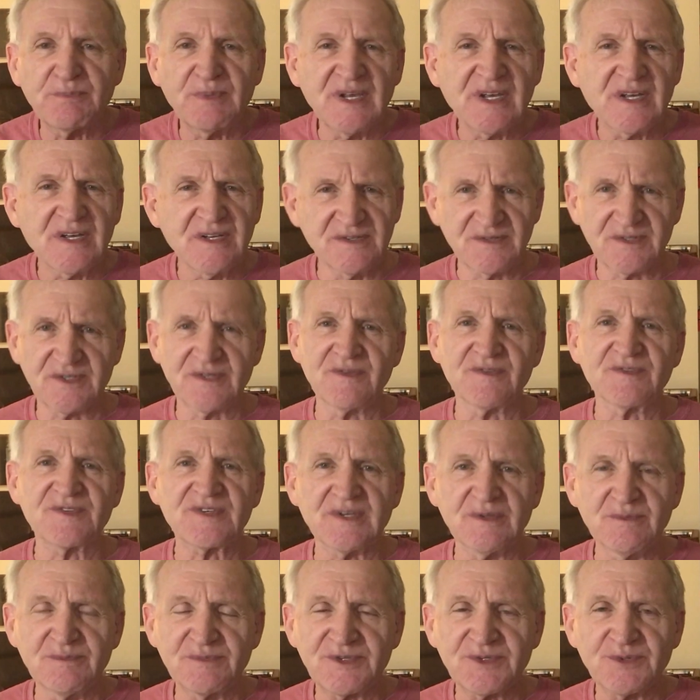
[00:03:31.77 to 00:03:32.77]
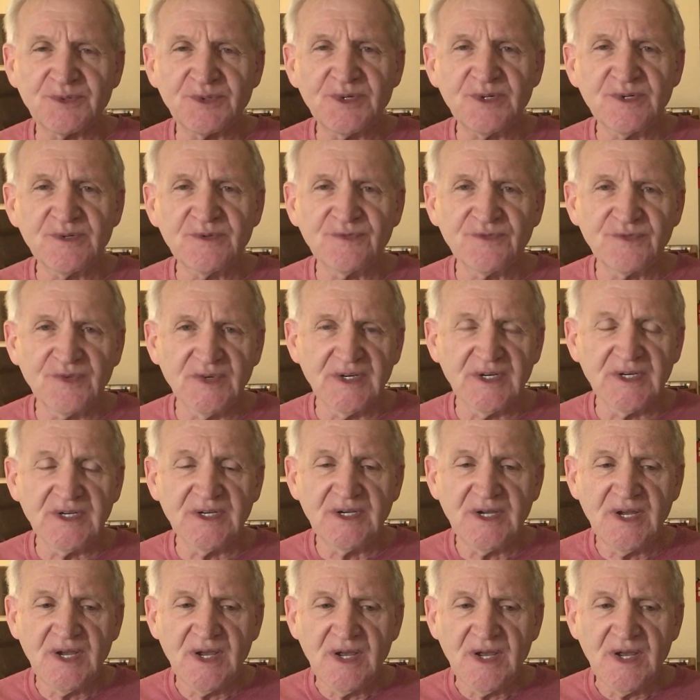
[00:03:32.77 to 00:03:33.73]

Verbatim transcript: because of some sort of uh, uh,